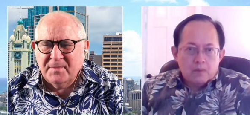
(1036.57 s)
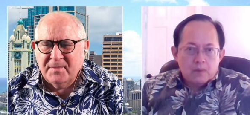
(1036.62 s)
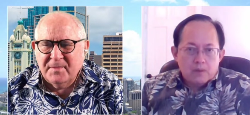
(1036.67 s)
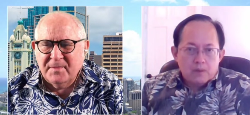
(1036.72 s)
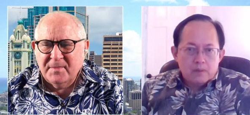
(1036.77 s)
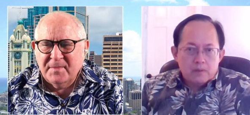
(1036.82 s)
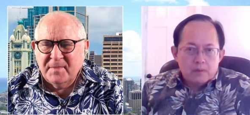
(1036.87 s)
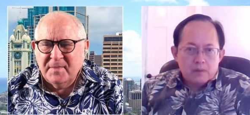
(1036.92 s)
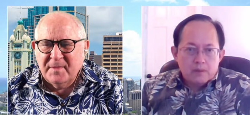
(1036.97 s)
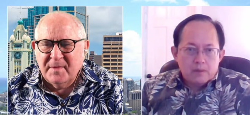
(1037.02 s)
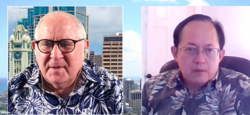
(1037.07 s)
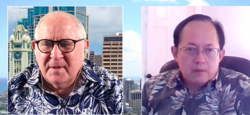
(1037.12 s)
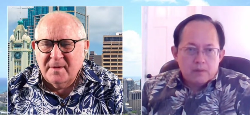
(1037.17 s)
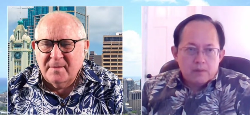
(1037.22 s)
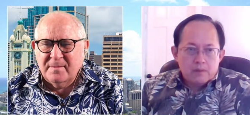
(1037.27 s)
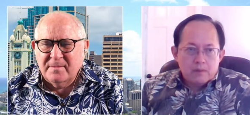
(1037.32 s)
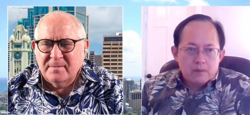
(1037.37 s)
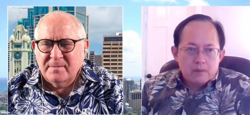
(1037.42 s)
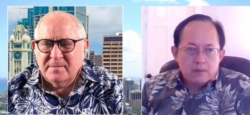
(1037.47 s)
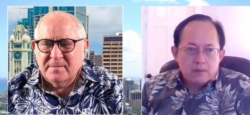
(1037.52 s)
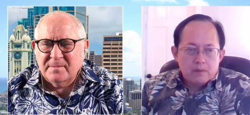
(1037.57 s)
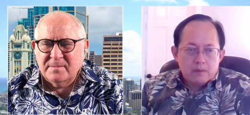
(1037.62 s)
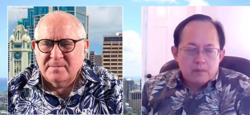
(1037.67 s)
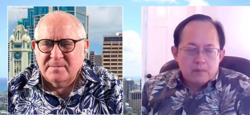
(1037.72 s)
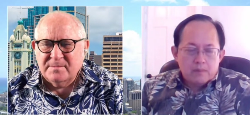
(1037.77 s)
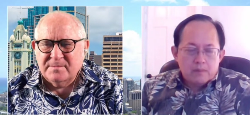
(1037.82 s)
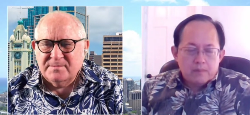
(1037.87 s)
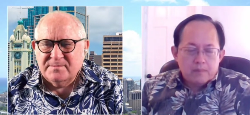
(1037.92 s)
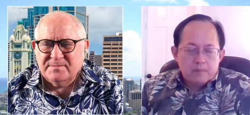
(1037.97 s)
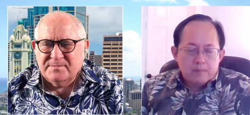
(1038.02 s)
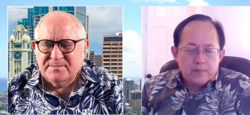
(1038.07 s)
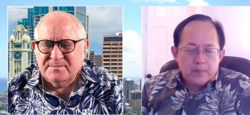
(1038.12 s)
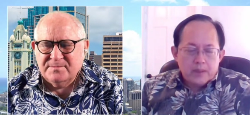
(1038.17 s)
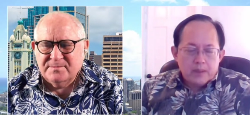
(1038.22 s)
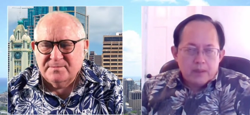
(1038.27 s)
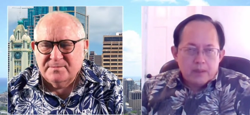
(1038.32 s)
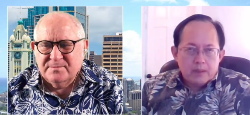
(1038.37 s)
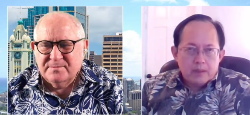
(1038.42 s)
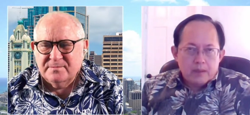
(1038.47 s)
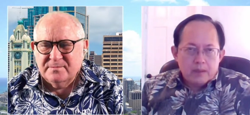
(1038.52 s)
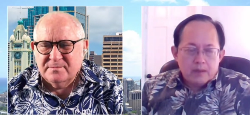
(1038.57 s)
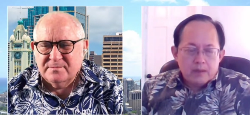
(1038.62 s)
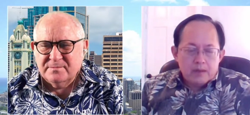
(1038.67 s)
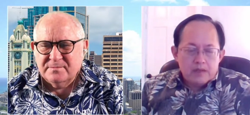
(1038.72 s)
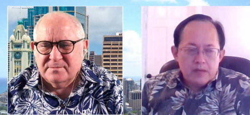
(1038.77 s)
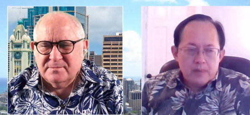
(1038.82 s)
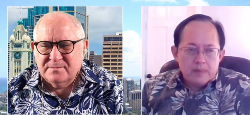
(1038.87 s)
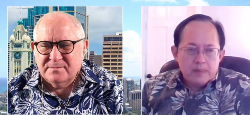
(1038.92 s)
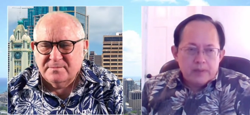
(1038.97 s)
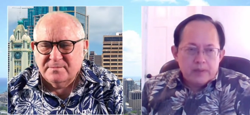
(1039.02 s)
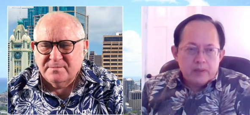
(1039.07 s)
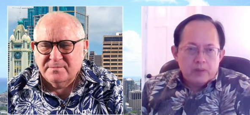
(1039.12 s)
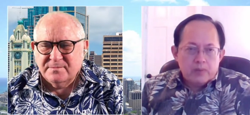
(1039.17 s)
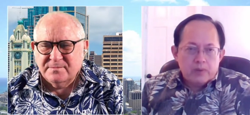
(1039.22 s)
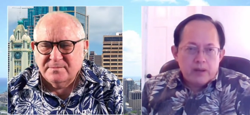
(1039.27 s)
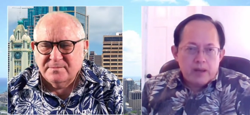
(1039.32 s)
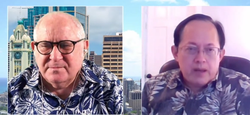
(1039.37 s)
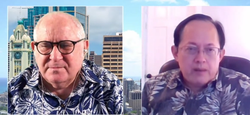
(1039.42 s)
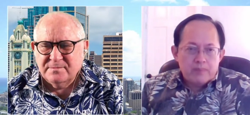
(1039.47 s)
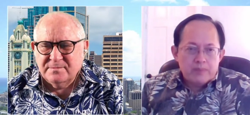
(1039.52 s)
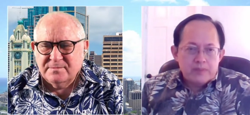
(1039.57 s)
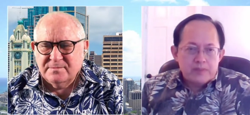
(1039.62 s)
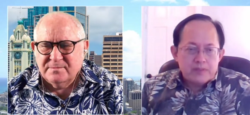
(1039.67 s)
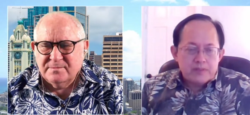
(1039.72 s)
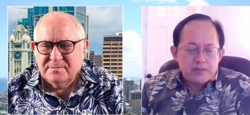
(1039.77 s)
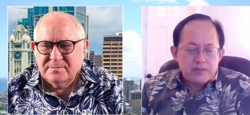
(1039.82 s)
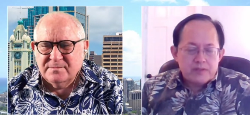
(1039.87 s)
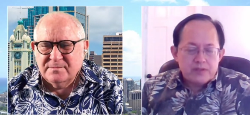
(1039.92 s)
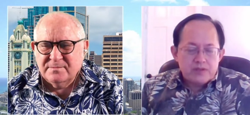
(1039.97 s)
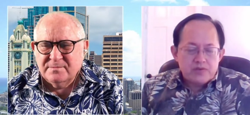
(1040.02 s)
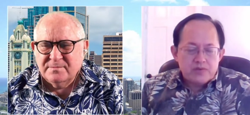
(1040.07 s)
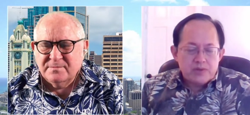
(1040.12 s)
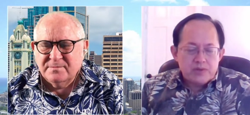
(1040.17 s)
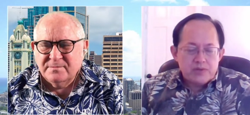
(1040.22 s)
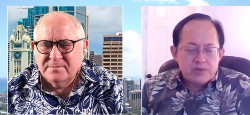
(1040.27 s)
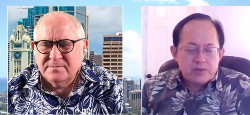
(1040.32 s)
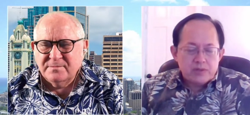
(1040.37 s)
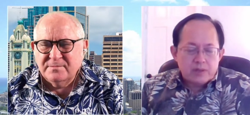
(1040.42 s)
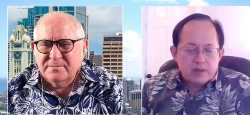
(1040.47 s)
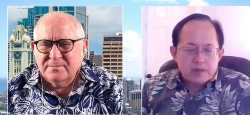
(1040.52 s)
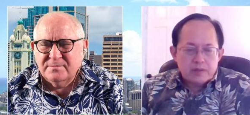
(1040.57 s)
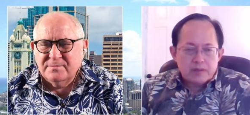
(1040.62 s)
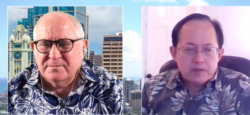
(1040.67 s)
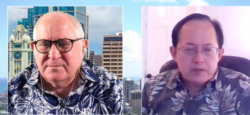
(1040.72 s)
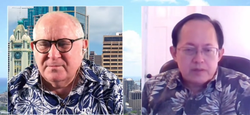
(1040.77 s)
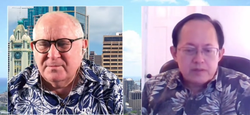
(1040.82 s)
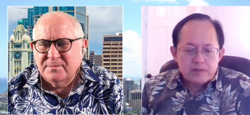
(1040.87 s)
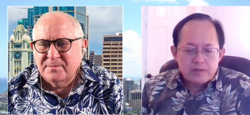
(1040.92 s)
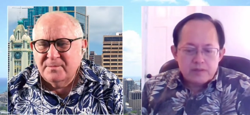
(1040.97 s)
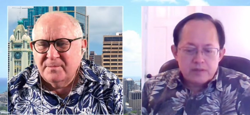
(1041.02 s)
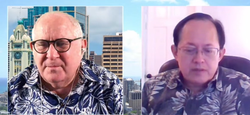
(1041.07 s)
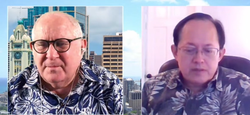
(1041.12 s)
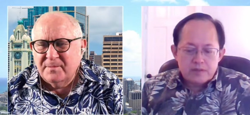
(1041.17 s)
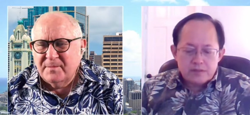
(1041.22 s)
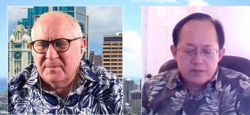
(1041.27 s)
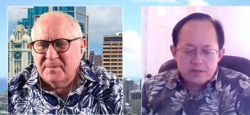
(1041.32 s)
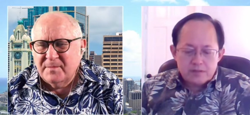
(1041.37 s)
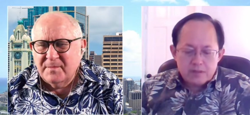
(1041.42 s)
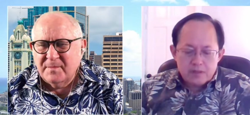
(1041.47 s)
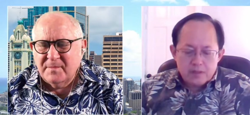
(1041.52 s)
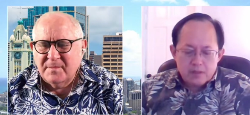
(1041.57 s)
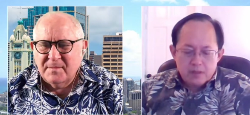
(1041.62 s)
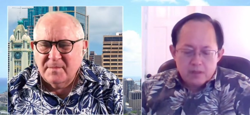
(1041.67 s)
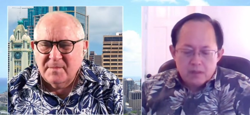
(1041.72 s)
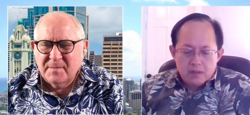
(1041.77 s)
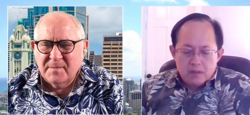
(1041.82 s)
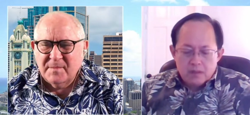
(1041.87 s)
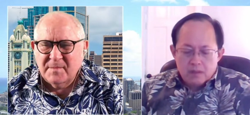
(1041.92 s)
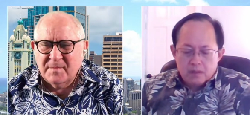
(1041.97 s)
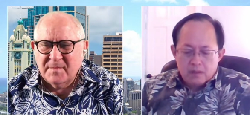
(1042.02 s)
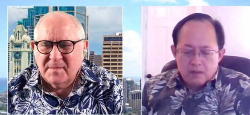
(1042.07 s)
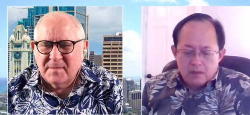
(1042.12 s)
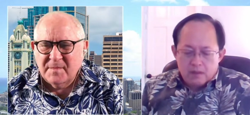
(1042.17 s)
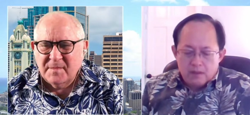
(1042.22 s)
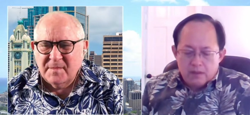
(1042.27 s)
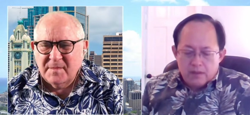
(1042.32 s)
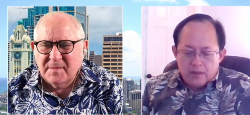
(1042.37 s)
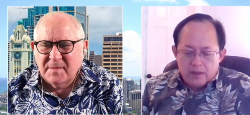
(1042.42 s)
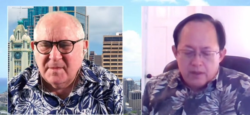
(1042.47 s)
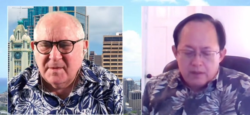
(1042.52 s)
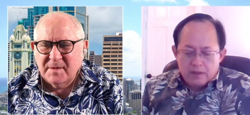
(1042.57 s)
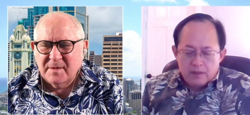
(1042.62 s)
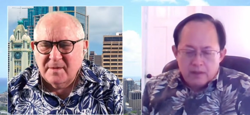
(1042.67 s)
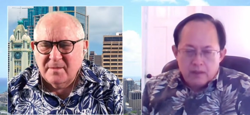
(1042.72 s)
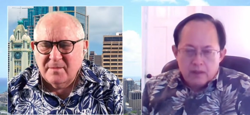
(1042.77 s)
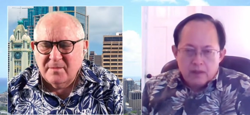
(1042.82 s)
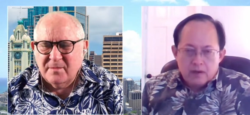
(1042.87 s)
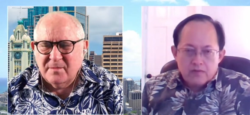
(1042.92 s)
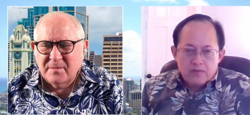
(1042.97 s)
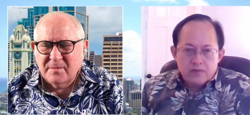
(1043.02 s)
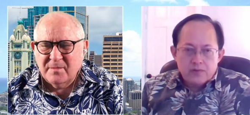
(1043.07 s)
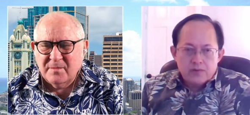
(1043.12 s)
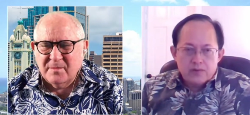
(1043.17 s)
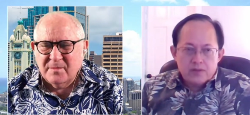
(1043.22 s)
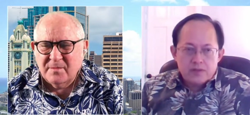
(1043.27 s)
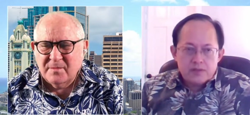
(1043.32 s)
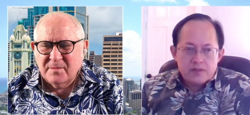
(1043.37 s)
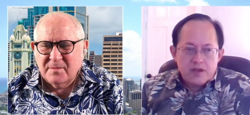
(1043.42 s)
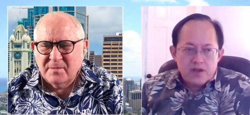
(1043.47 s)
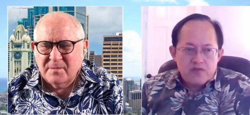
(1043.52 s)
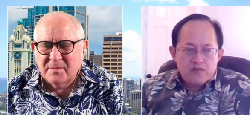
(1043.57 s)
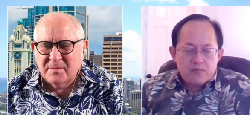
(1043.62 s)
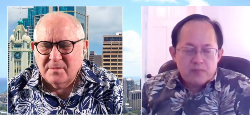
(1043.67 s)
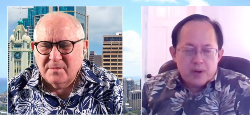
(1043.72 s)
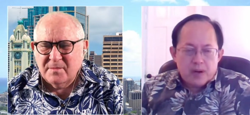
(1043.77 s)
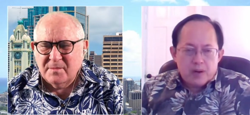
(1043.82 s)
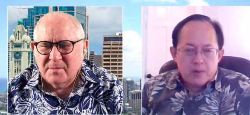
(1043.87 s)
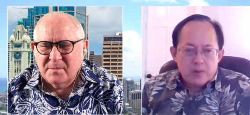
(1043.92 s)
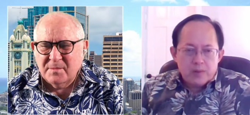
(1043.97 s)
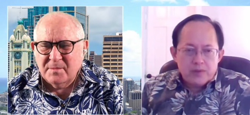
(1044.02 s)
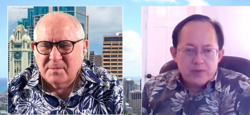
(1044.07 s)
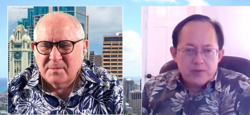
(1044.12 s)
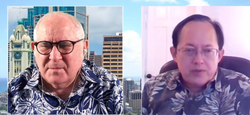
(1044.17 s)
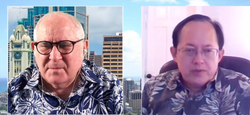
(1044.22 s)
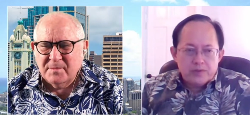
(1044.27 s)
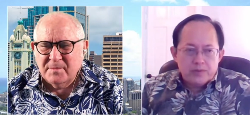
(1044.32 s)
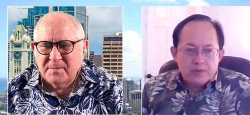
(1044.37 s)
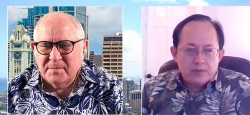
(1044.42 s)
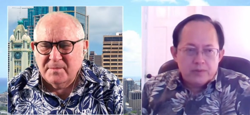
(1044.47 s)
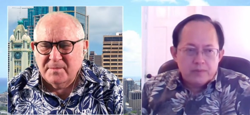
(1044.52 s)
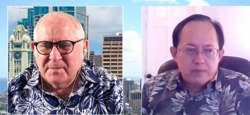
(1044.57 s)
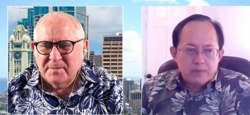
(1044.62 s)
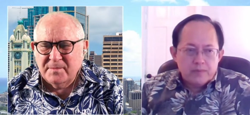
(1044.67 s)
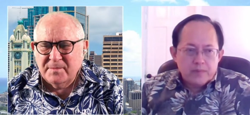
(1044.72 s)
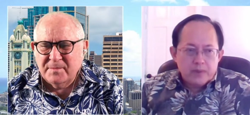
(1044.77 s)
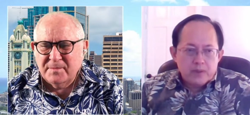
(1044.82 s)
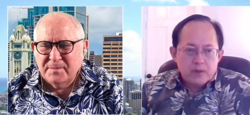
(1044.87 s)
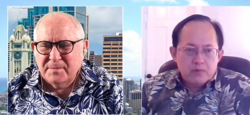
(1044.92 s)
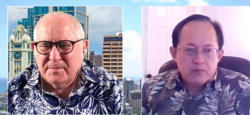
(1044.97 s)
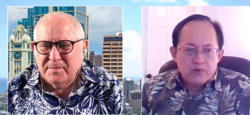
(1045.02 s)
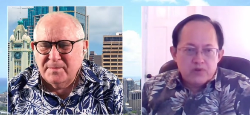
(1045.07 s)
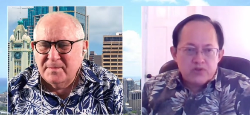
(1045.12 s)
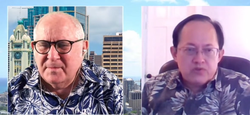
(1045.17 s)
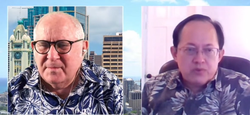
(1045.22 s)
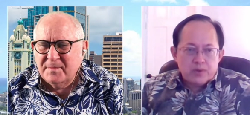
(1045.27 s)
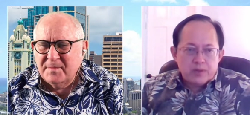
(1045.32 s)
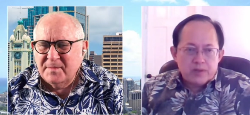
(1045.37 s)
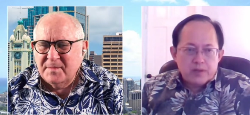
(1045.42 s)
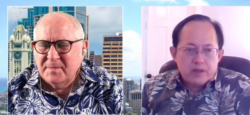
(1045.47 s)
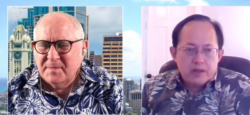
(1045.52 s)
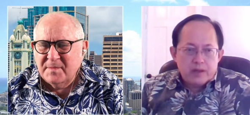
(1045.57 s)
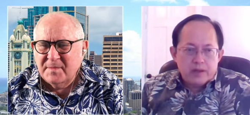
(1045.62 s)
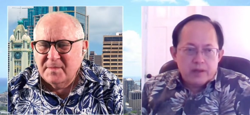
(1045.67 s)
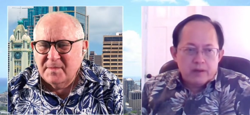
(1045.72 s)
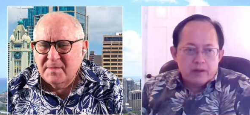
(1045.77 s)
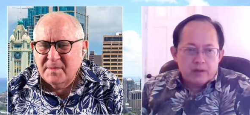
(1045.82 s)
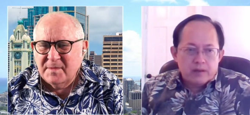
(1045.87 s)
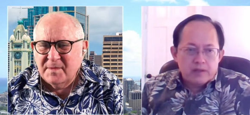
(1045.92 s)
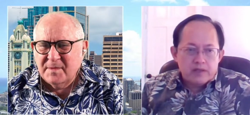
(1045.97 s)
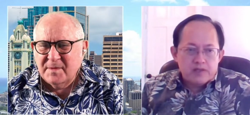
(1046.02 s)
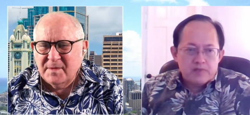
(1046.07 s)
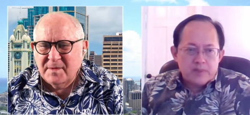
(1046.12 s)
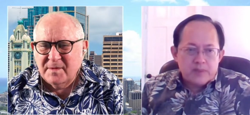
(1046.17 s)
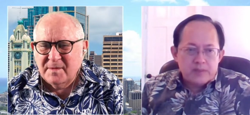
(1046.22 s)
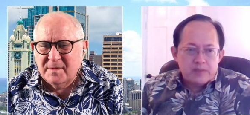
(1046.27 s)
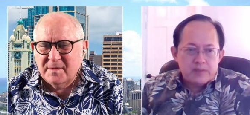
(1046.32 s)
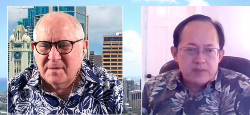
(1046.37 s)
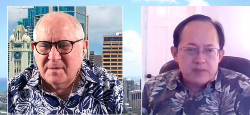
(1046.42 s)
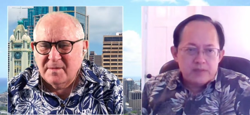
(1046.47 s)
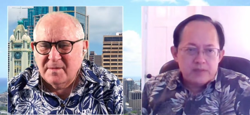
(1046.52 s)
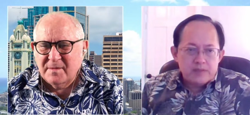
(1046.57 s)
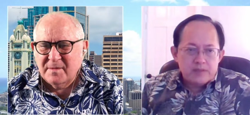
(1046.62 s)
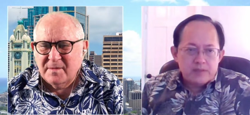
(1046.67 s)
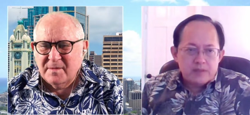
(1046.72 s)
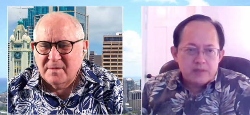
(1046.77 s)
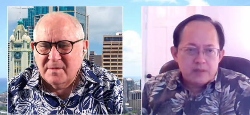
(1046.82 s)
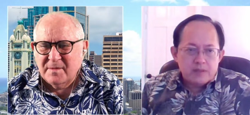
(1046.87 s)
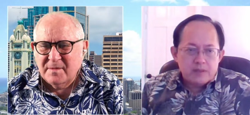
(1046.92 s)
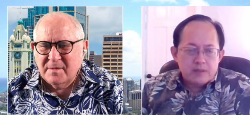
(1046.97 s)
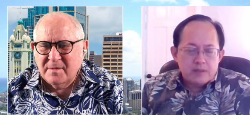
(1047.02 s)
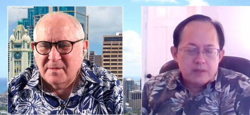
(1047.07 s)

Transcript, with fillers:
Speaker 1: Well, there um, typically what happens in a situation like this is uh, that the governor does have power to restrict any and all expenses,